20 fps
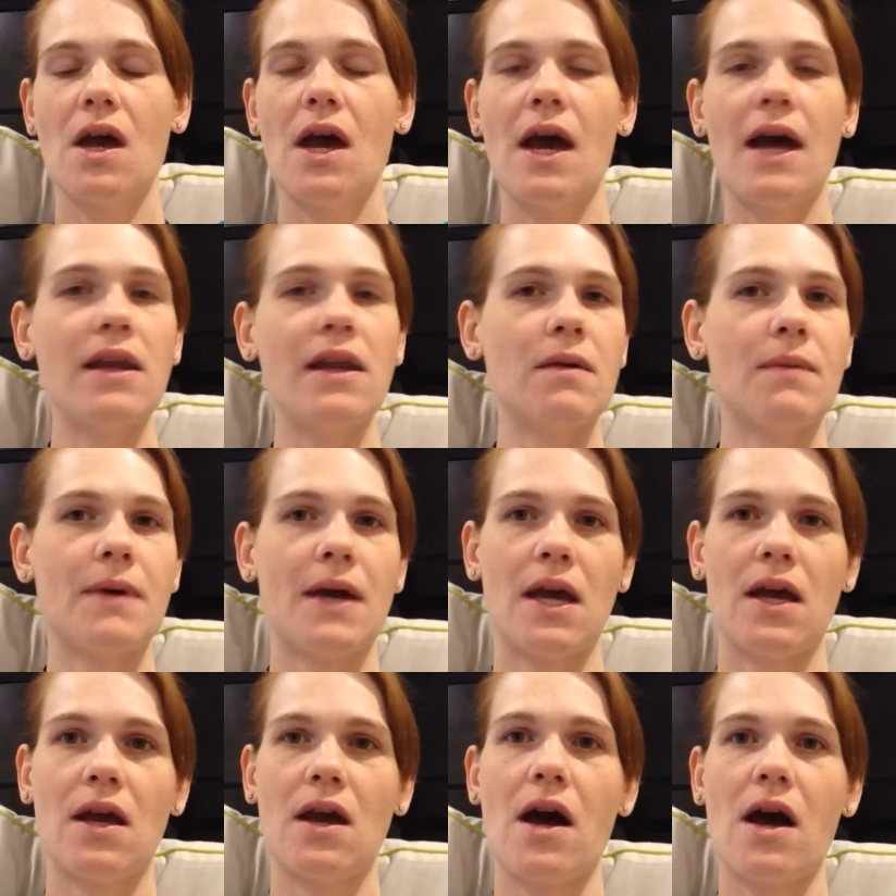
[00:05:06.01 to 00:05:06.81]

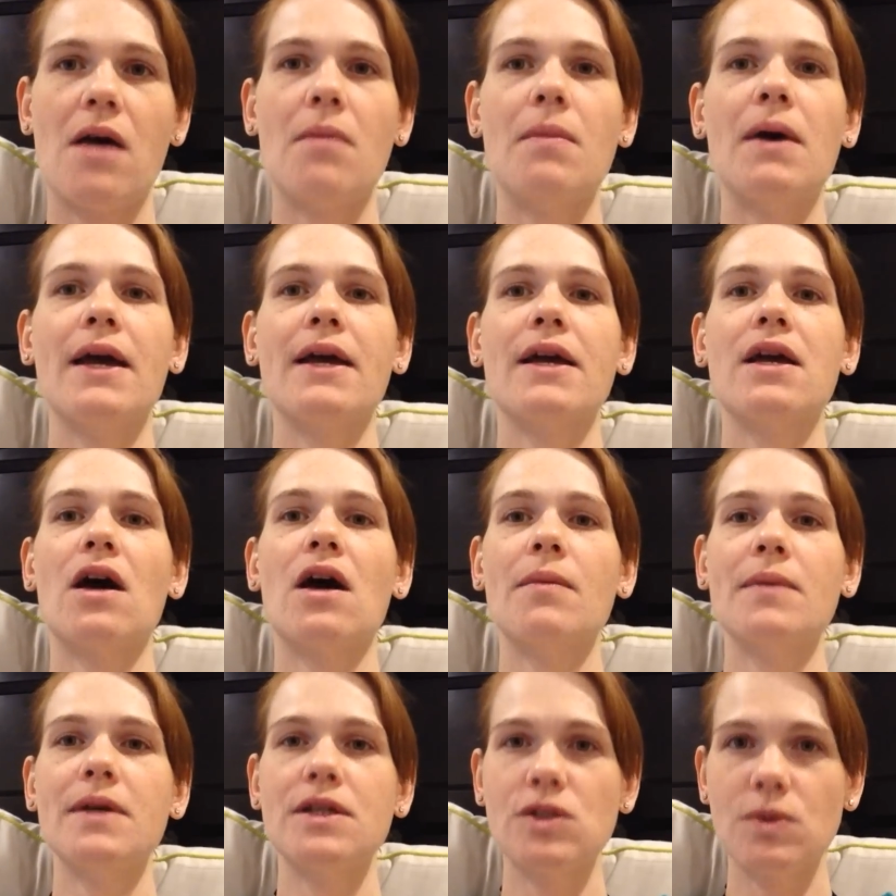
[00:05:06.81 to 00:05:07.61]
anyway, it
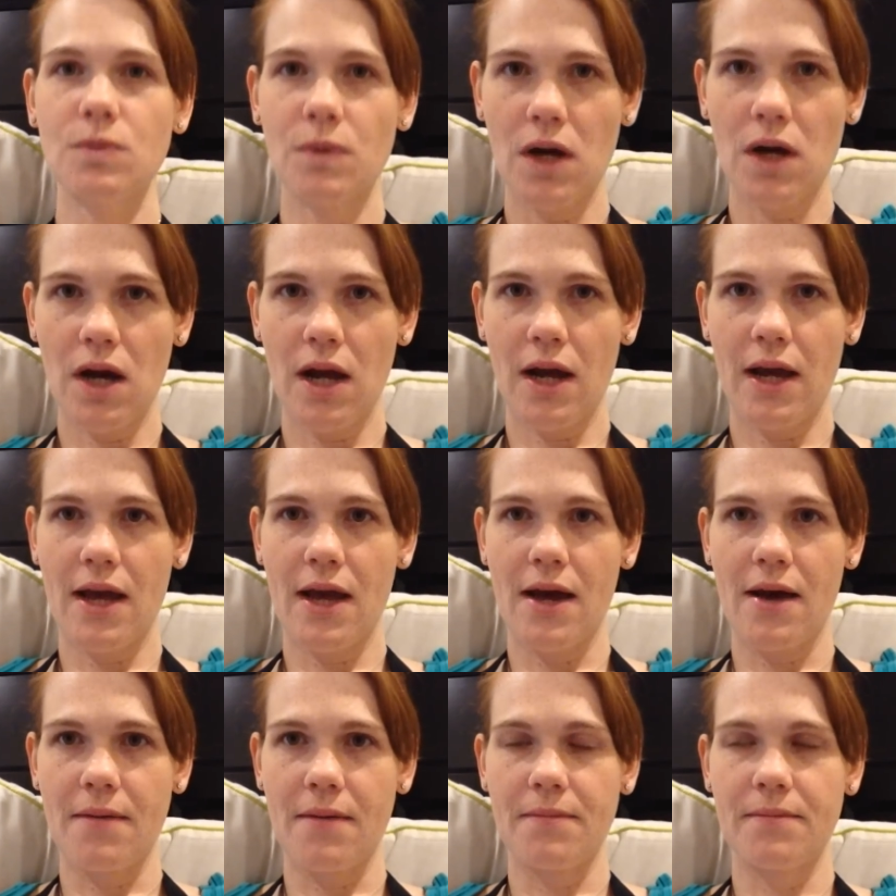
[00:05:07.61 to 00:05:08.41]
got me to where I
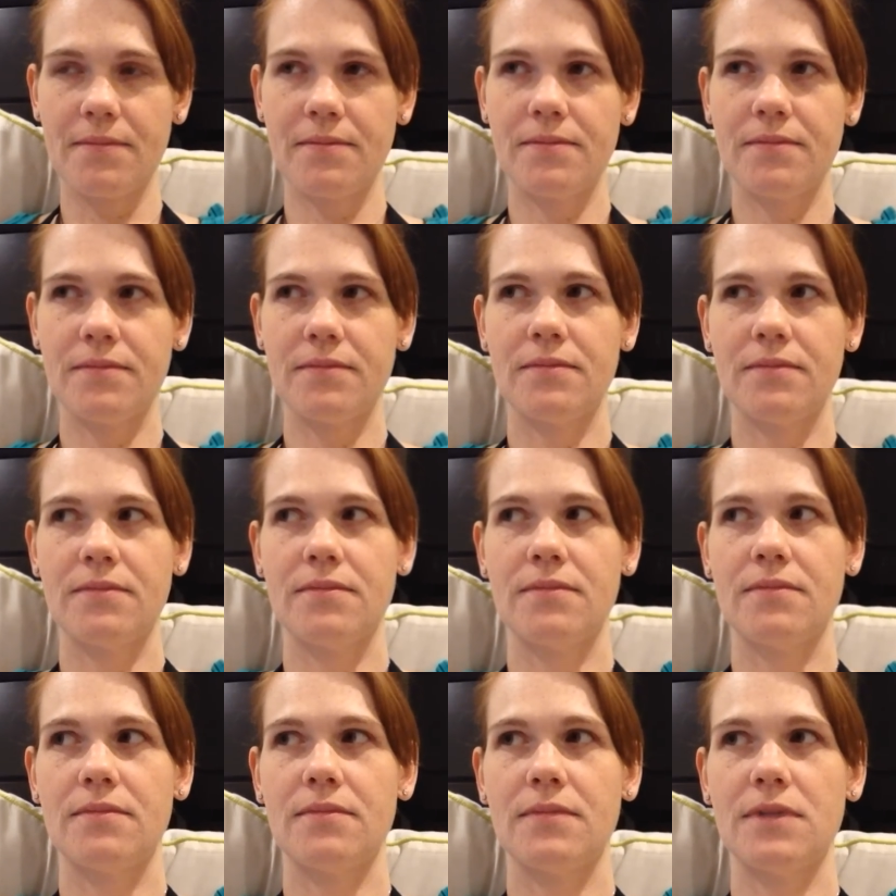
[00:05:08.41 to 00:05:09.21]
am
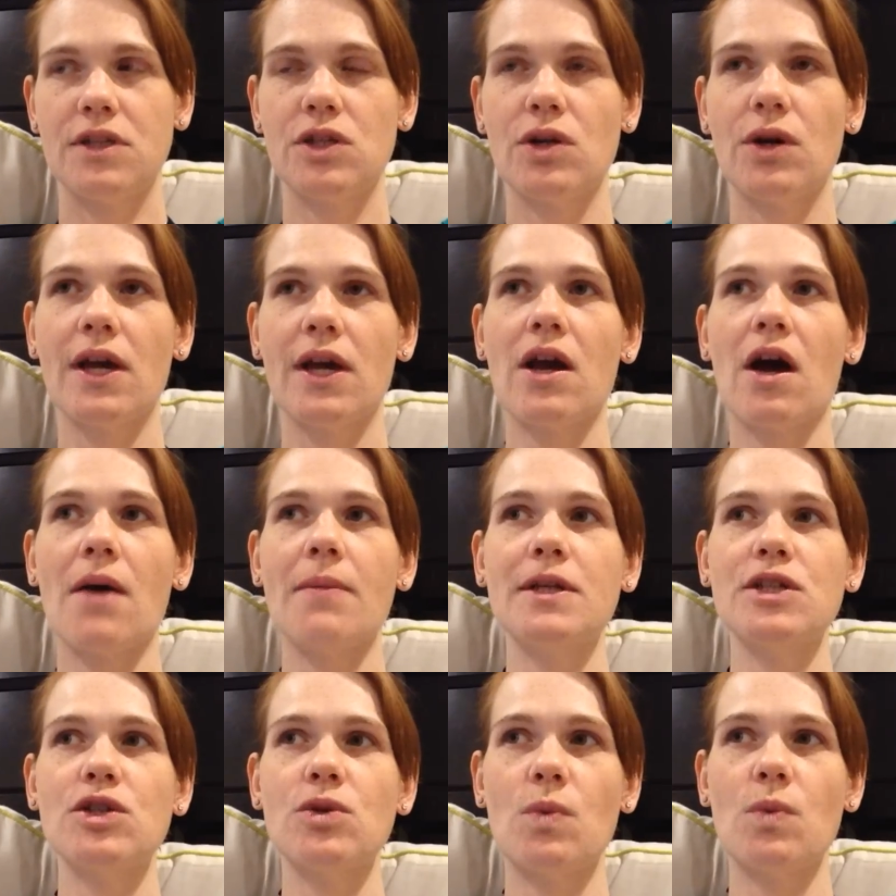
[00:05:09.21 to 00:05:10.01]
So it got
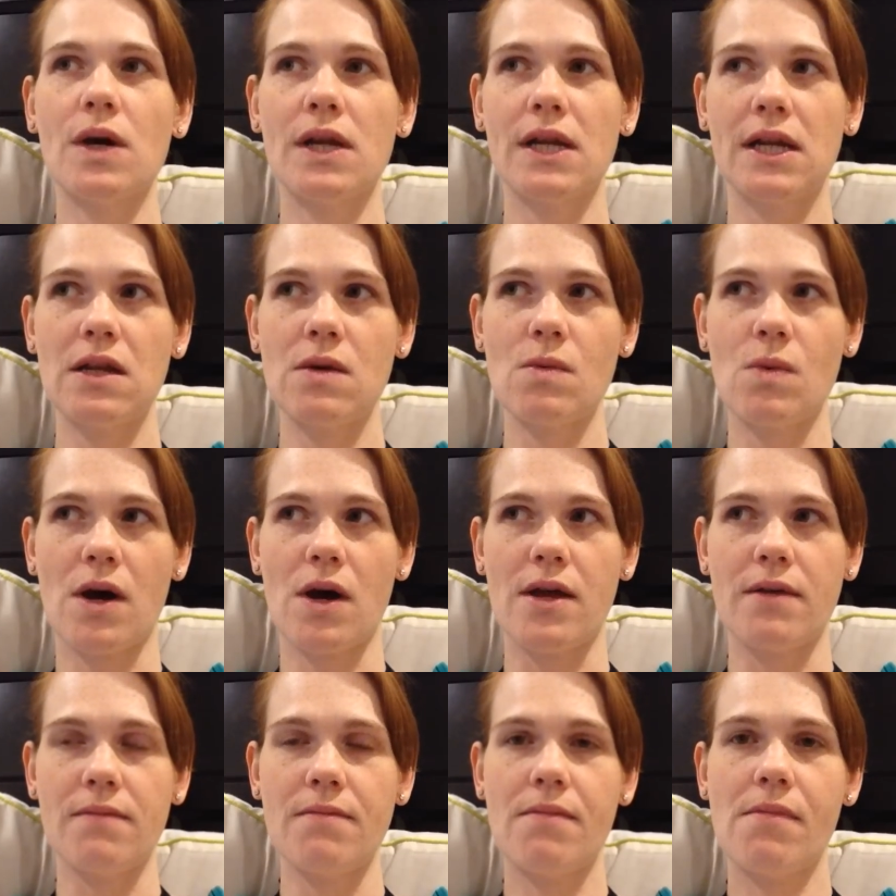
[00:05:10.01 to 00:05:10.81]
me to
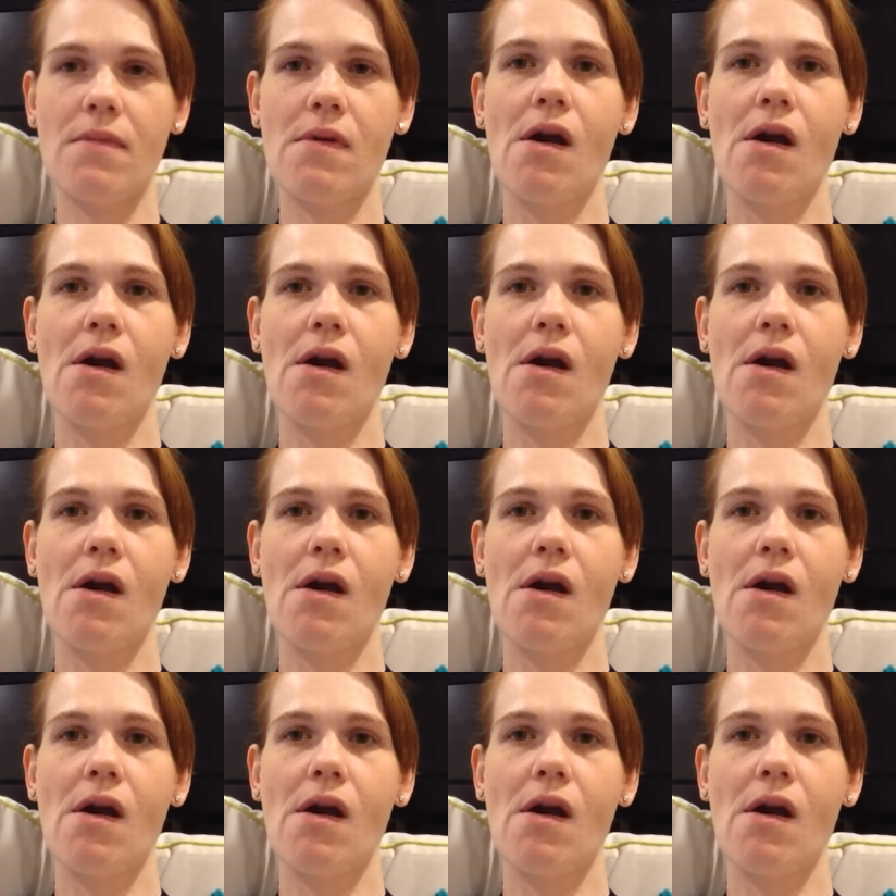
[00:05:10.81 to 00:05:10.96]
181.